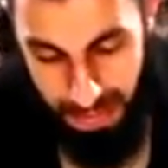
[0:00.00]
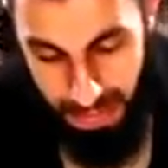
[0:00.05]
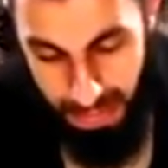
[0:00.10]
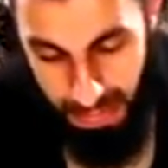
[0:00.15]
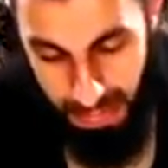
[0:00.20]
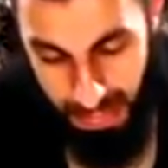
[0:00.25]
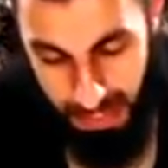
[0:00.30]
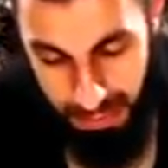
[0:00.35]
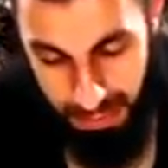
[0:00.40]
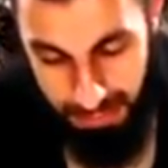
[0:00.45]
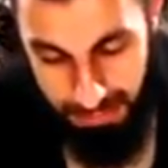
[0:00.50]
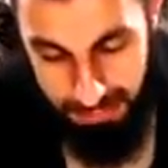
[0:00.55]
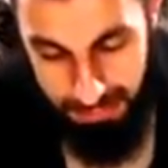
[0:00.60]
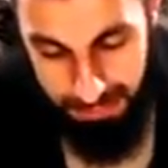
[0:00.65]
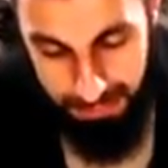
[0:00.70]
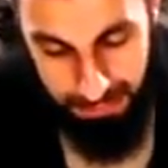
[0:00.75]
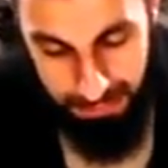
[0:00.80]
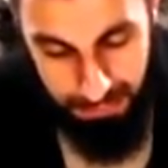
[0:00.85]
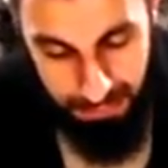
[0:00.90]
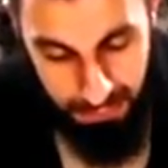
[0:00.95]

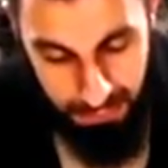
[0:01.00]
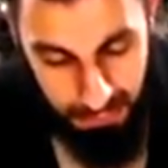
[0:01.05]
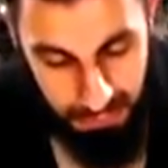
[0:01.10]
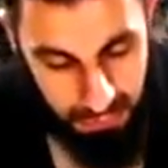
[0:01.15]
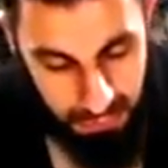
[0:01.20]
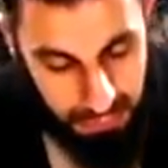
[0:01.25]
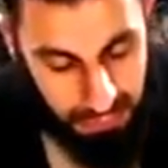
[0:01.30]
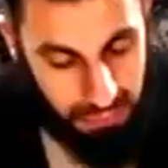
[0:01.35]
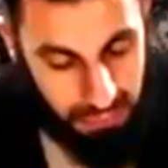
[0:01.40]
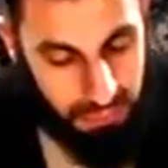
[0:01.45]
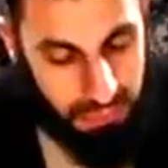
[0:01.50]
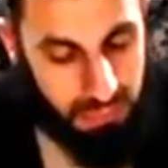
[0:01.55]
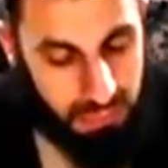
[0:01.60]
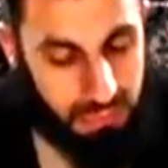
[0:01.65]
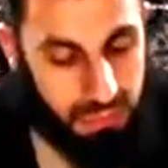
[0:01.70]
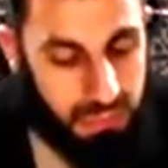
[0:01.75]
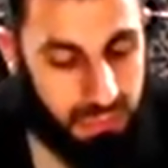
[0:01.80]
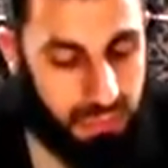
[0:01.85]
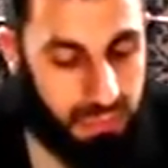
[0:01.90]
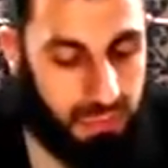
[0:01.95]

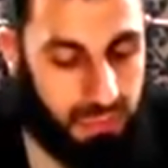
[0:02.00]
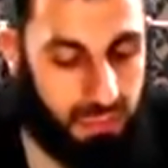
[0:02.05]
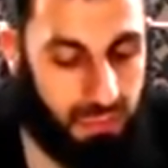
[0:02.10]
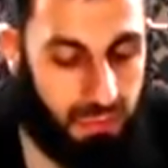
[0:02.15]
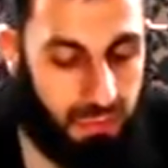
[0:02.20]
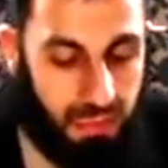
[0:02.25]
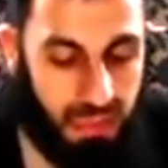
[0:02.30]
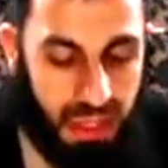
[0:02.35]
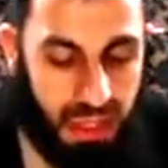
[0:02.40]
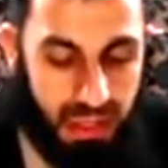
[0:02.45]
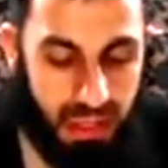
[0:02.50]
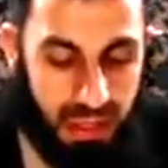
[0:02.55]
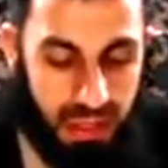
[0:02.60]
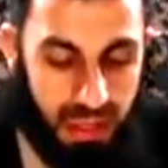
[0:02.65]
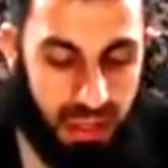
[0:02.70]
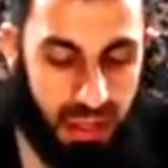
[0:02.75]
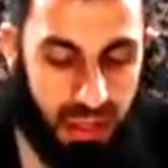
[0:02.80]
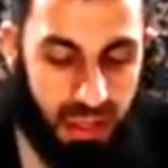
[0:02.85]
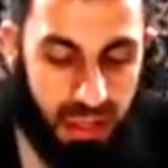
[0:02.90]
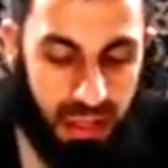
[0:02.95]

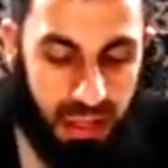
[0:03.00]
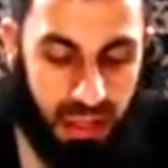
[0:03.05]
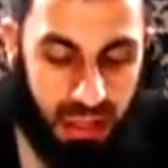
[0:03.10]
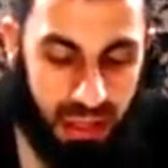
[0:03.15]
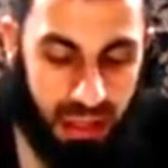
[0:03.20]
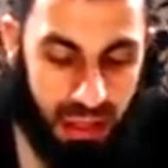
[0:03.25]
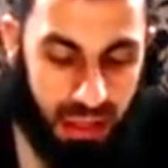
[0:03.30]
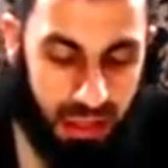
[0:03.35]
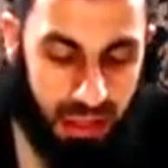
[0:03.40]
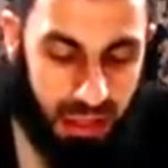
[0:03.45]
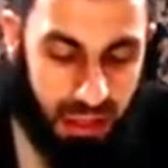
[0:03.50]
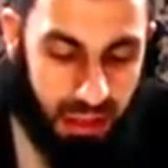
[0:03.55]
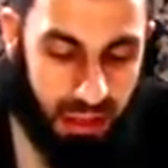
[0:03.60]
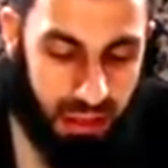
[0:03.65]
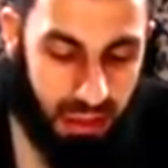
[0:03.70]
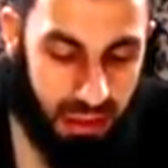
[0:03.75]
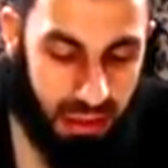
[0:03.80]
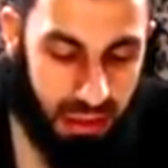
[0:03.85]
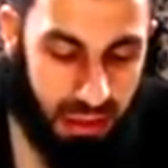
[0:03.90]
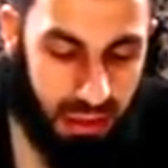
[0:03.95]

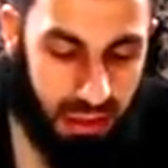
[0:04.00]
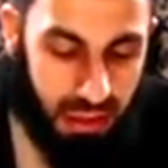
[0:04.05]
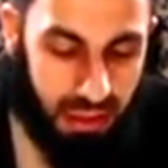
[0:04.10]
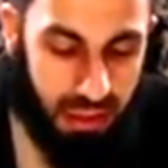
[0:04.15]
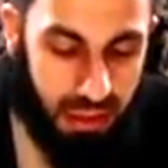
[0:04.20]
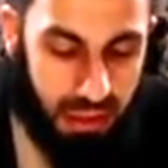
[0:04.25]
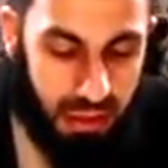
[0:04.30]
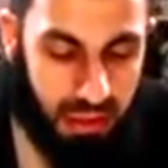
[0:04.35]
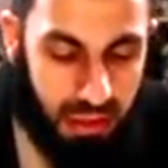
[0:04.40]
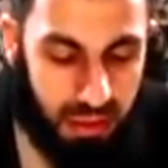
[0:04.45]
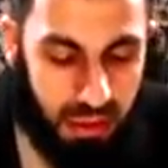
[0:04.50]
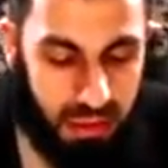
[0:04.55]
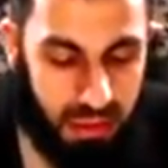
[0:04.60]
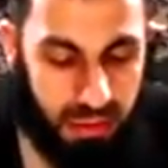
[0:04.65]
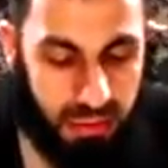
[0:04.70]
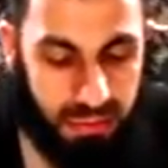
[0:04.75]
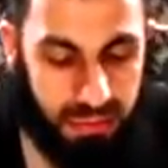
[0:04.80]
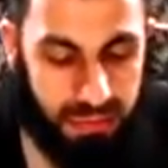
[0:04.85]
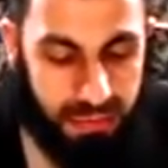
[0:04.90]
Nothing is said.